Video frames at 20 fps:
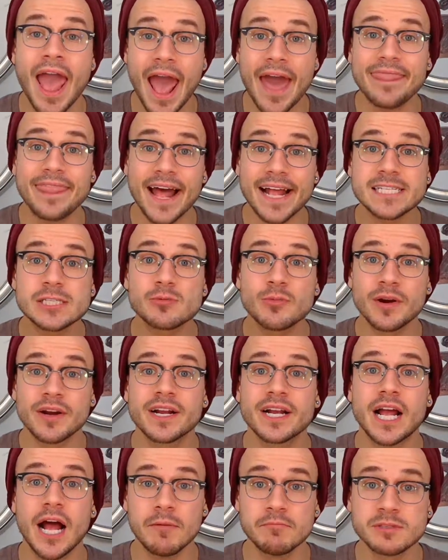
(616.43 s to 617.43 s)
And that's
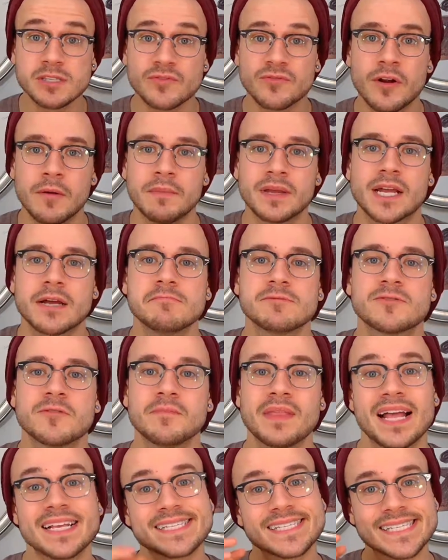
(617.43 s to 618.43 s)
where it comes from. It comes
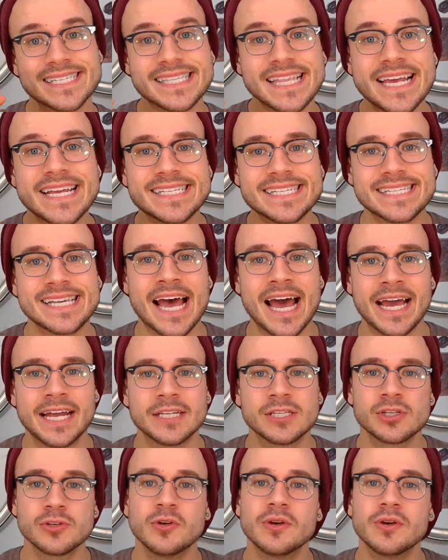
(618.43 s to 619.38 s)
from that slate side.